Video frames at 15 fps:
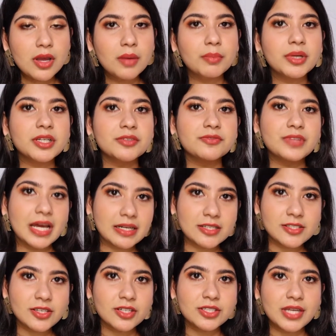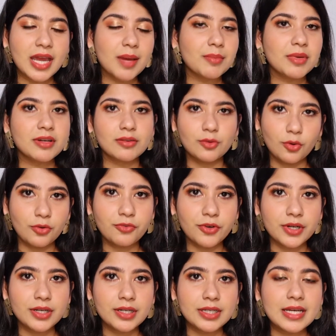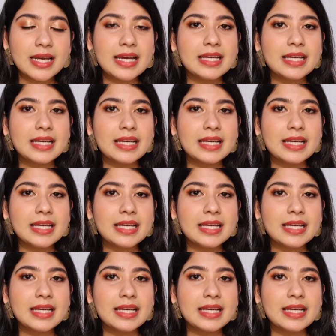But if that is your jam, go for it.